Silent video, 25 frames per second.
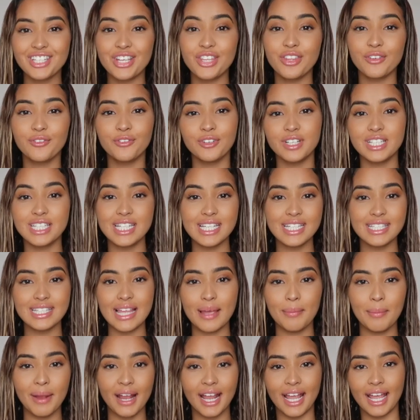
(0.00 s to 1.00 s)
So the frizziest
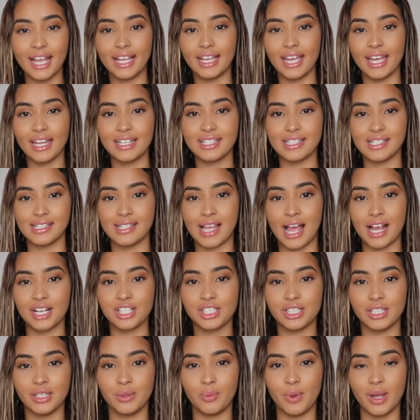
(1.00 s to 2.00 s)
that my hair gets is
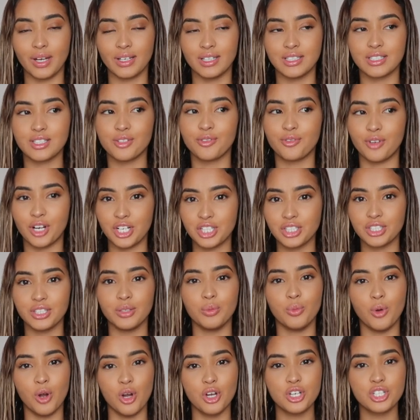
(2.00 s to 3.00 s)
actually when it's freshly
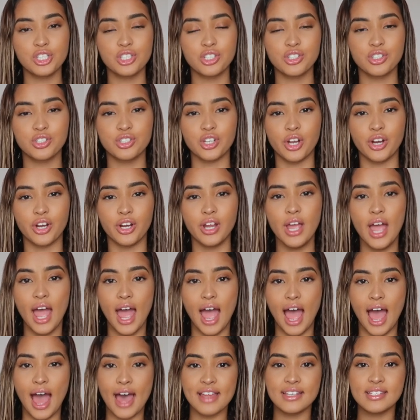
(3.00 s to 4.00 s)
washed. So
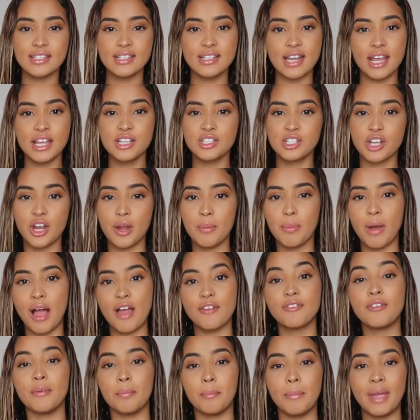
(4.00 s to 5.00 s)
as the days go
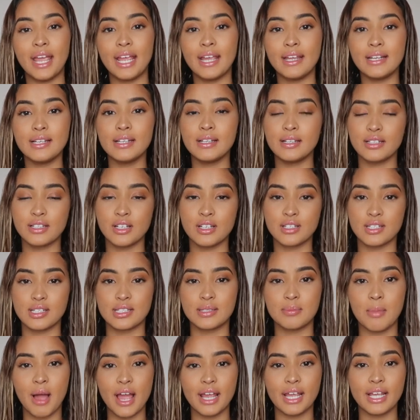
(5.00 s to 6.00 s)
by for me, because
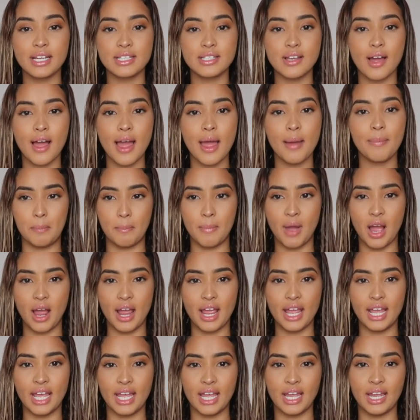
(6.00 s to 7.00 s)
it's my hair type, my
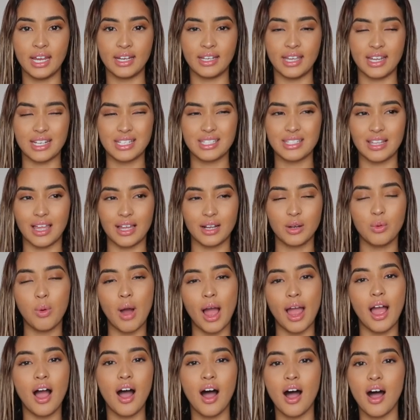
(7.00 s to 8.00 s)
hair gets like
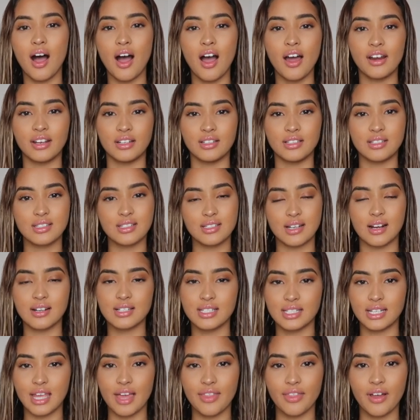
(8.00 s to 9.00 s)
quite hard and stuck
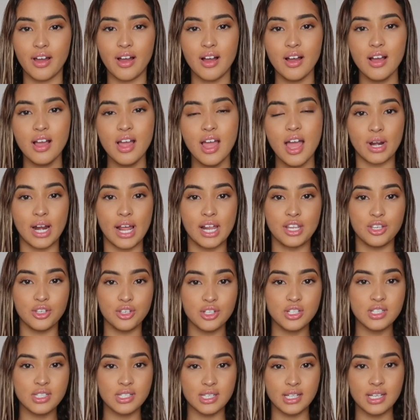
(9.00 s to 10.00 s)
together. When I
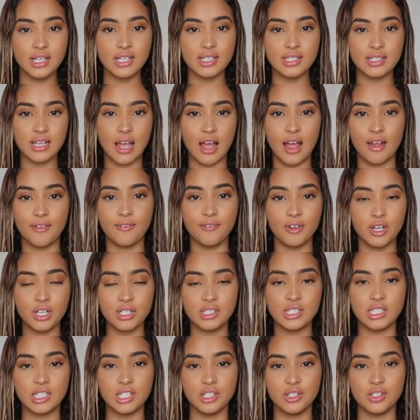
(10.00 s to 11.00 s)
use this, I
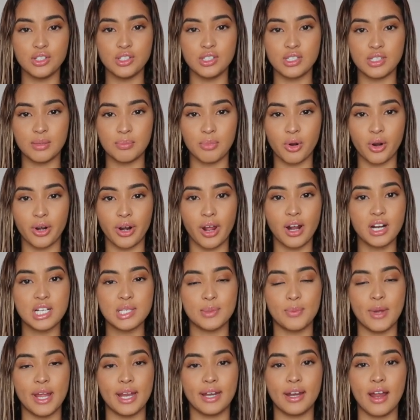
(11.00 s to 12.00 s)
firstly use the
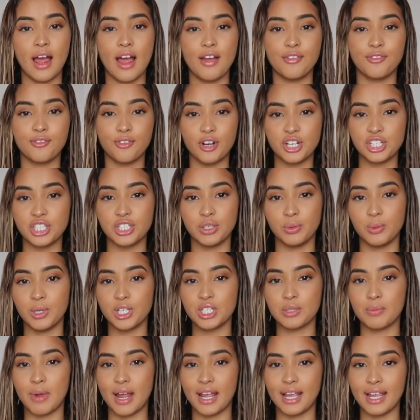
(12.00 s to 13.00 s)
product when I've freshly
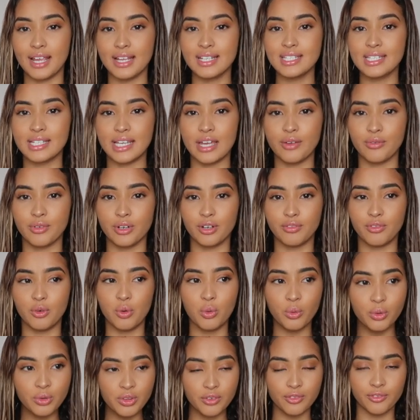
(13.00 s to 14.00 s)
washed my hair to get rid of
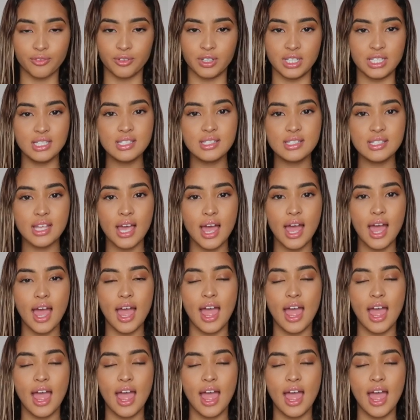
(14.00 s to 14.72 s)
all the frizz.